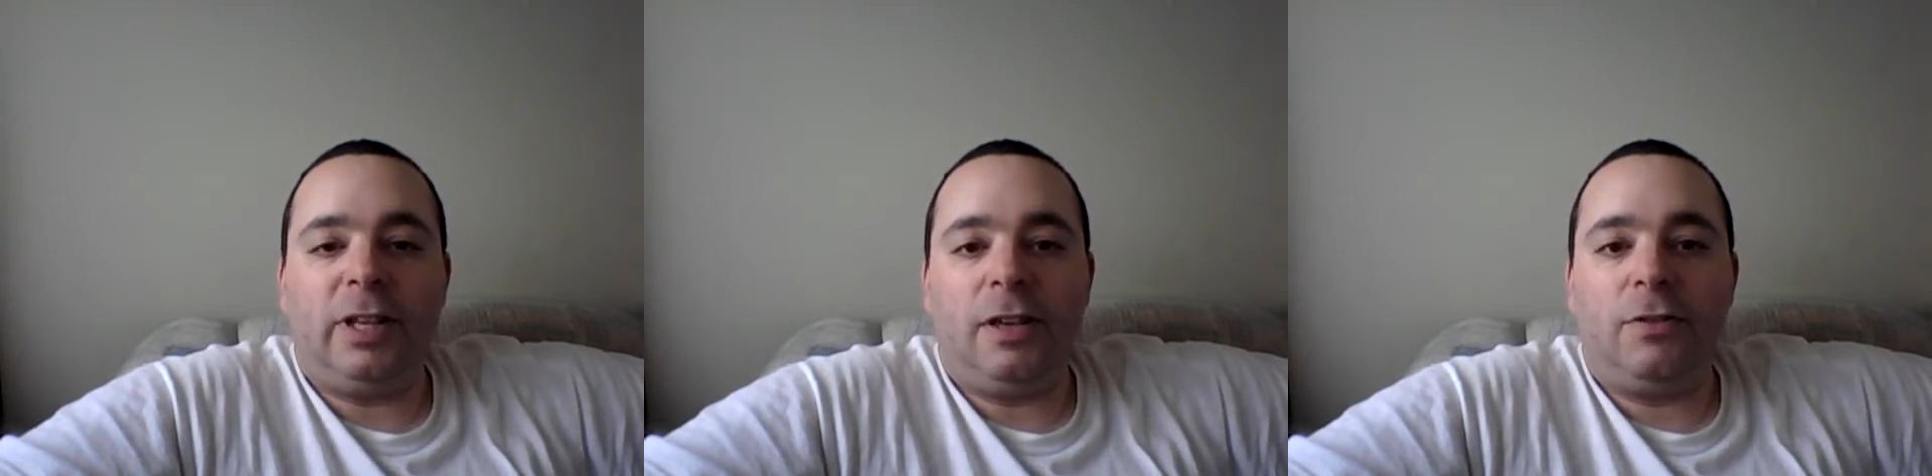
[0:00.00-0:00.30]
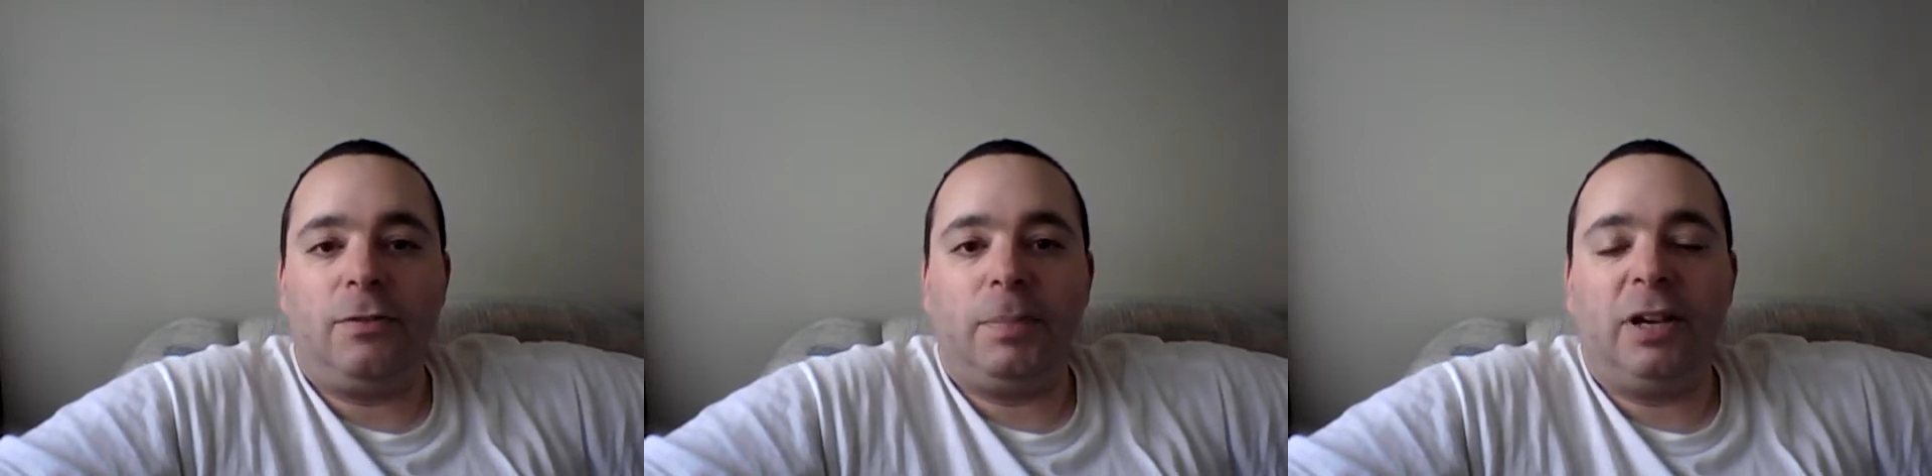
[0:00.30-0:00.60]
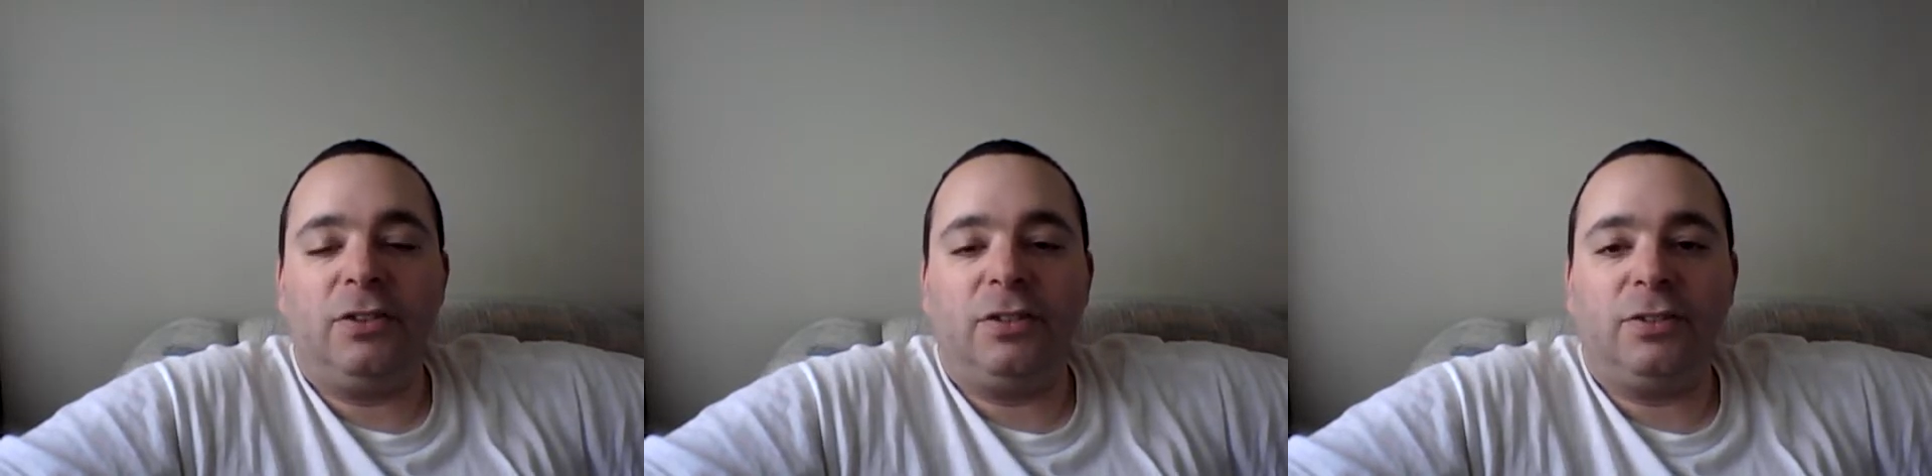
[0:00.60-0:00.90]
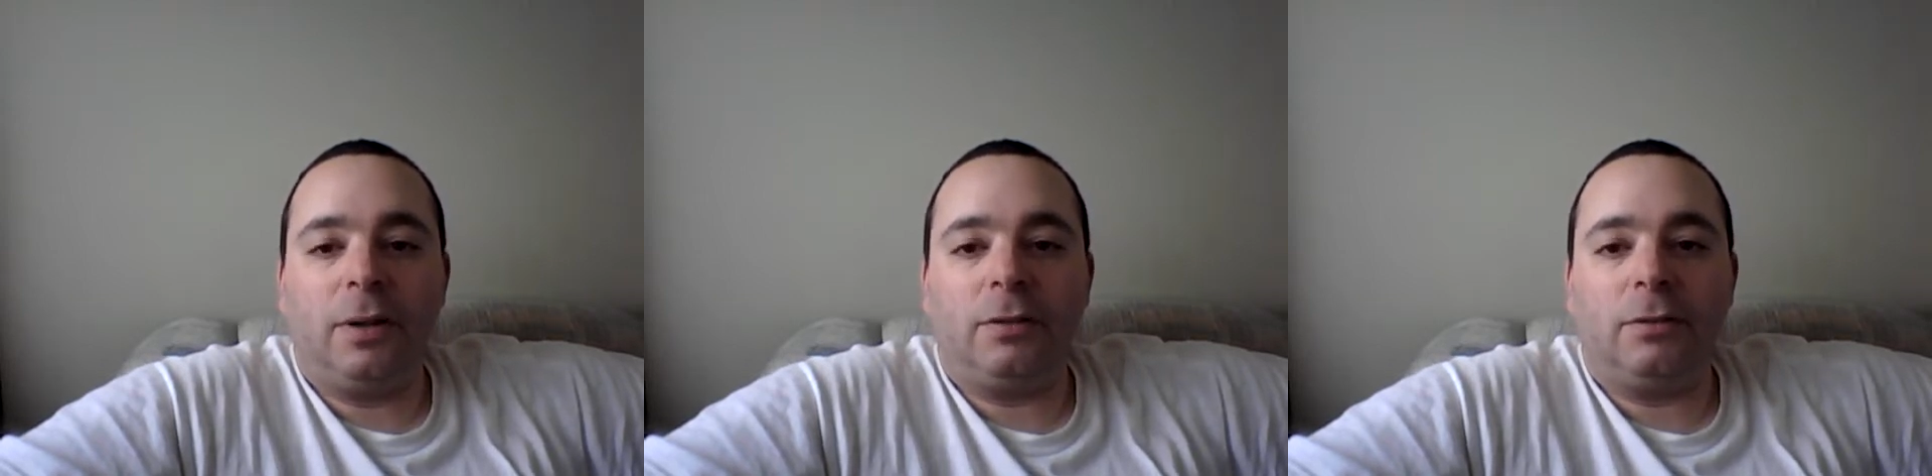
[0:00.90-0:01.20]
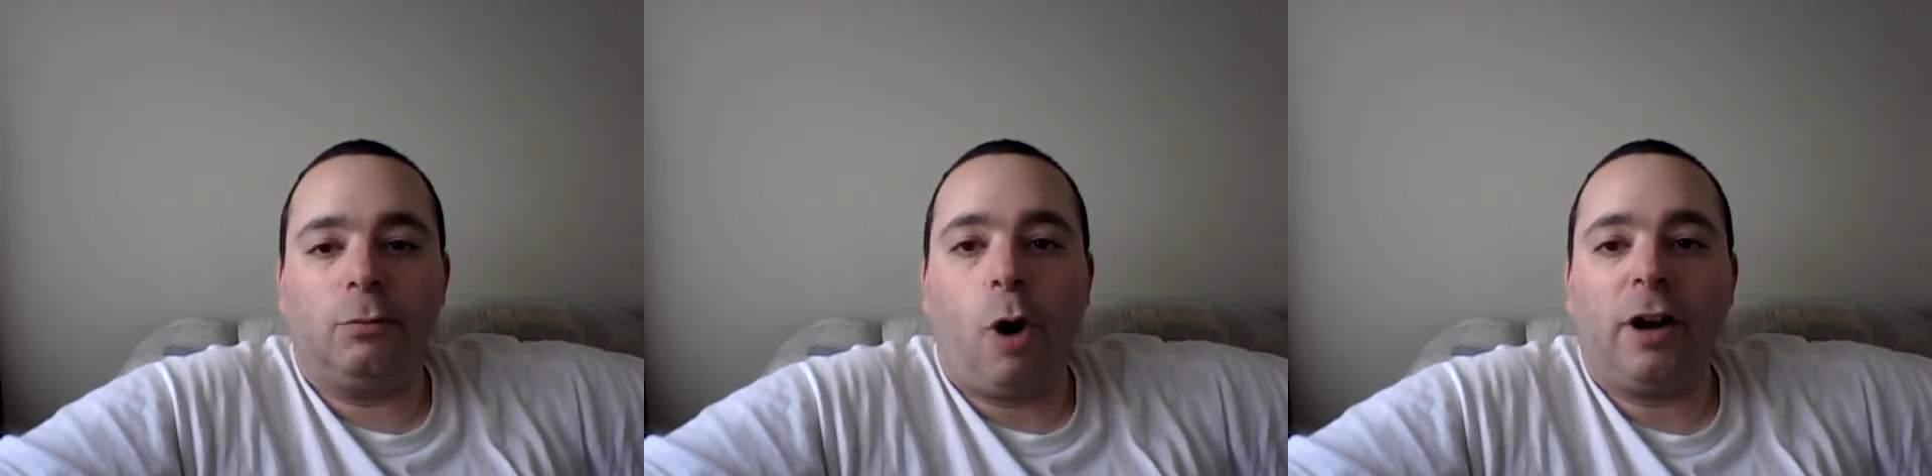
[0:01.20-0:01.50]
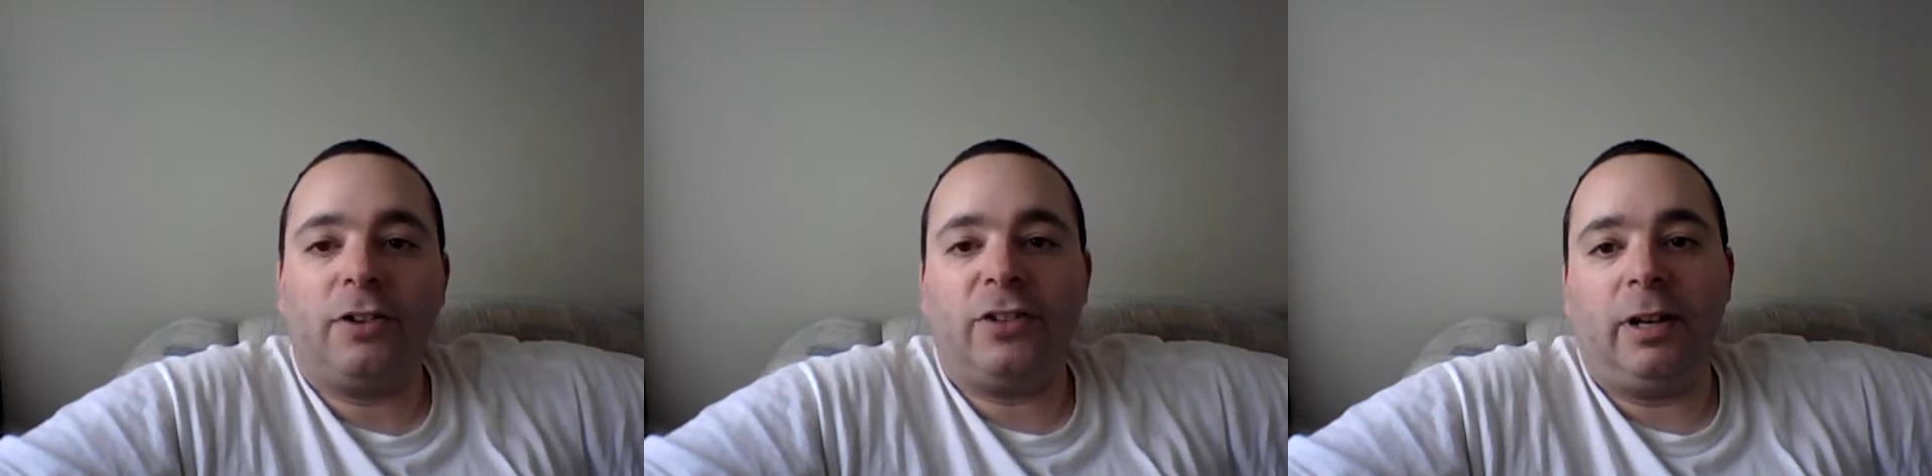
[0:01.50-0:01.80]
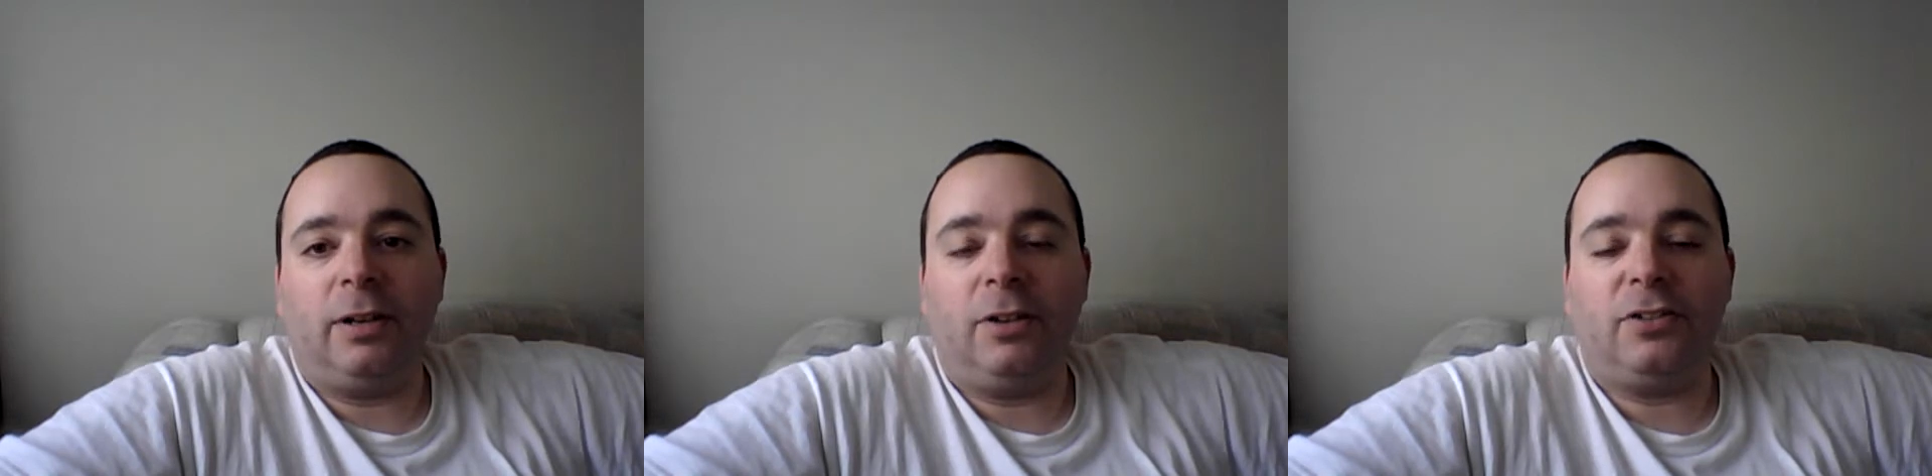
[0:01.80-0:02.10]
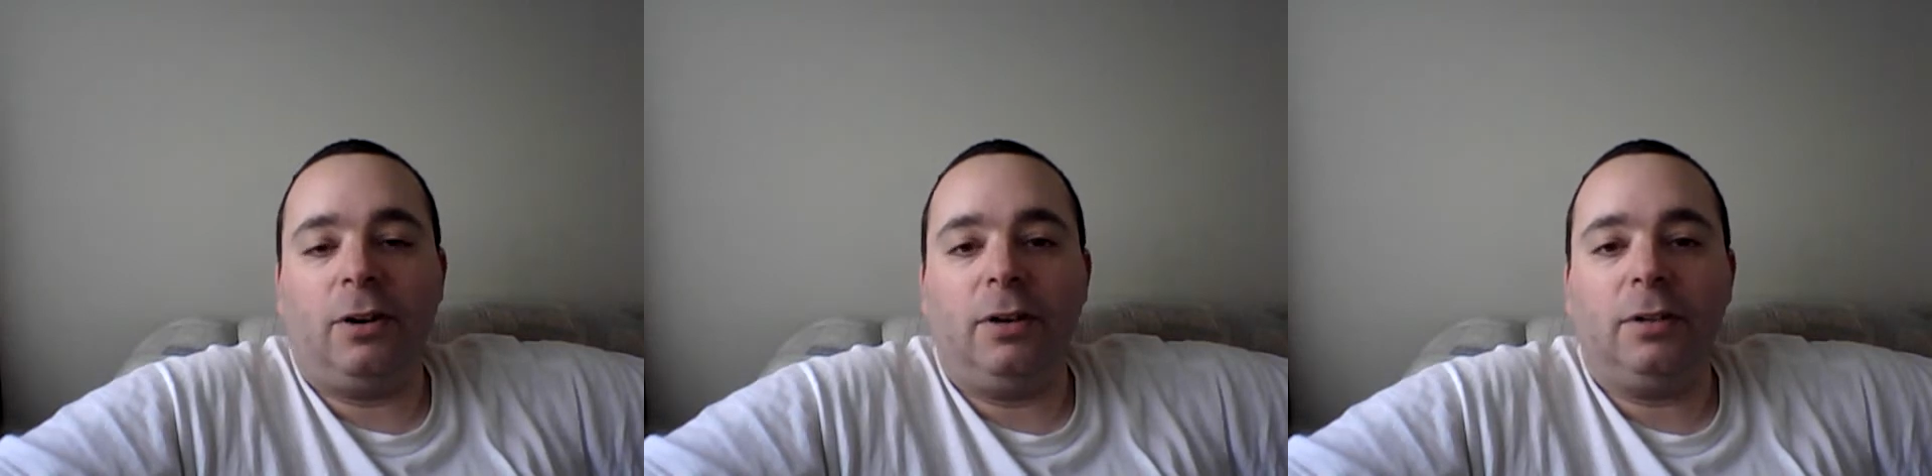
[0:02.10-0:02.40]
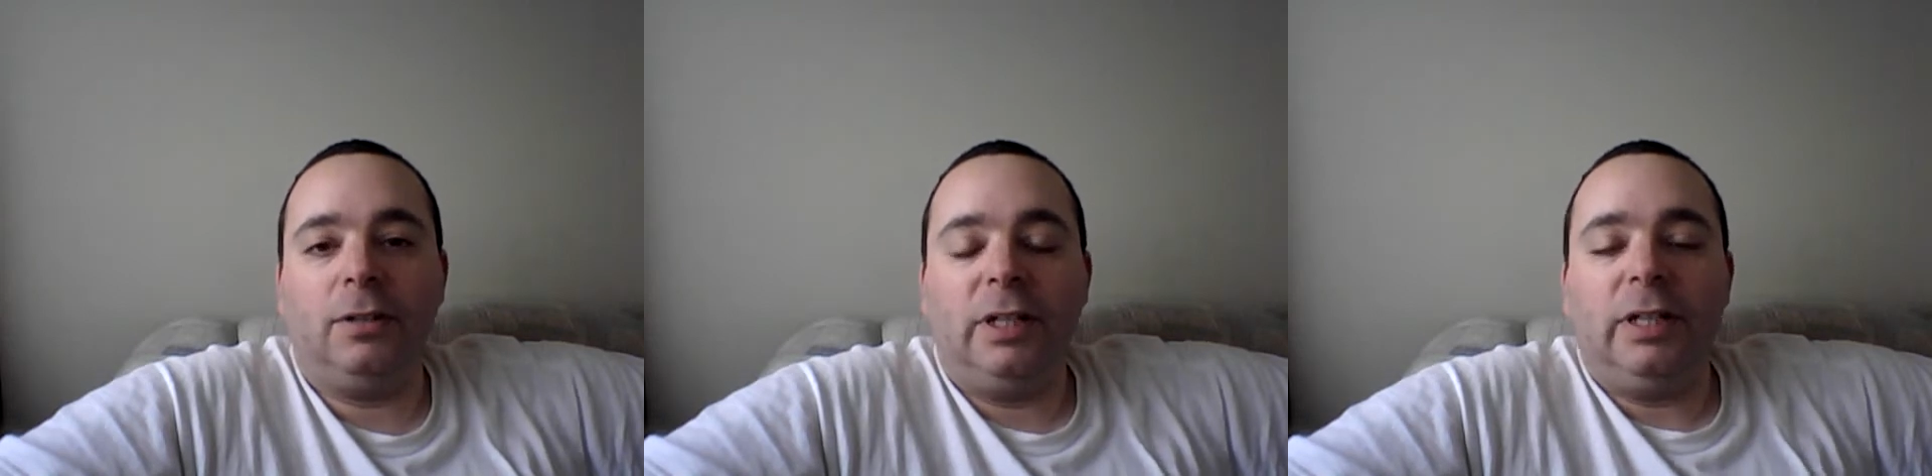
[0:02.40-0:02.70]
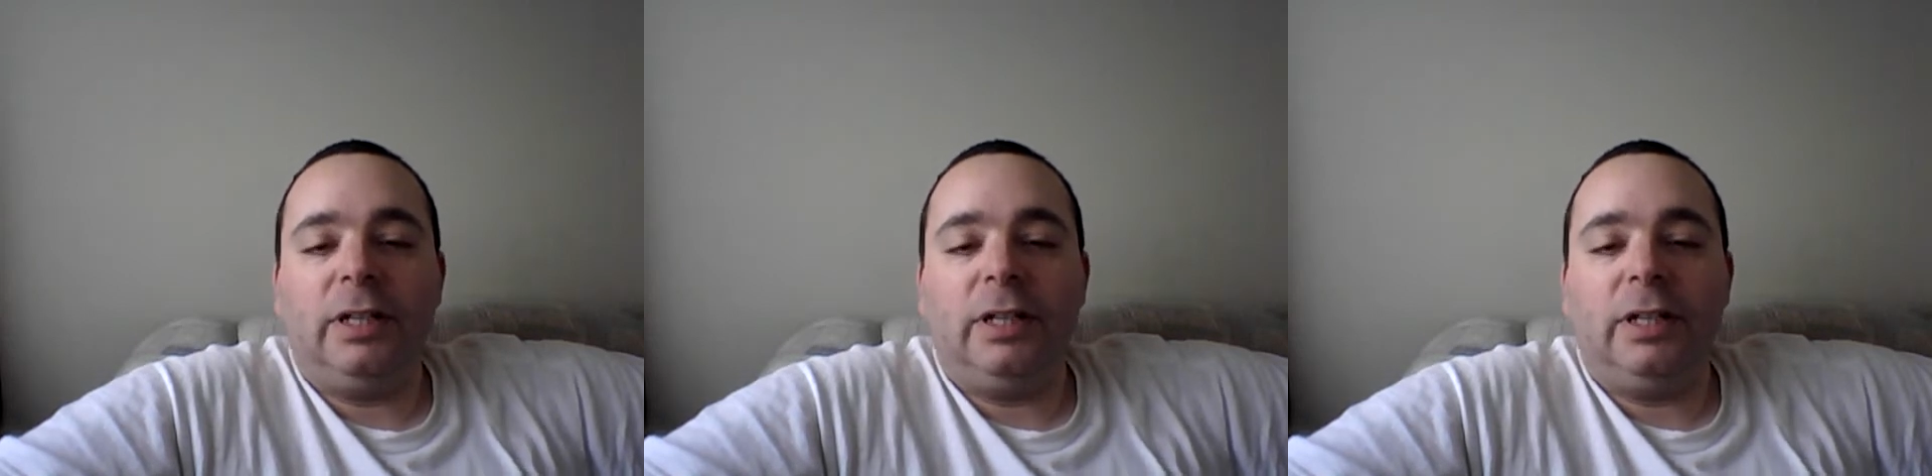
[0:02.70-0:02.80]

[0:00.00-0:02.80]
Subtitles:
Eve because of something Rock said in a song.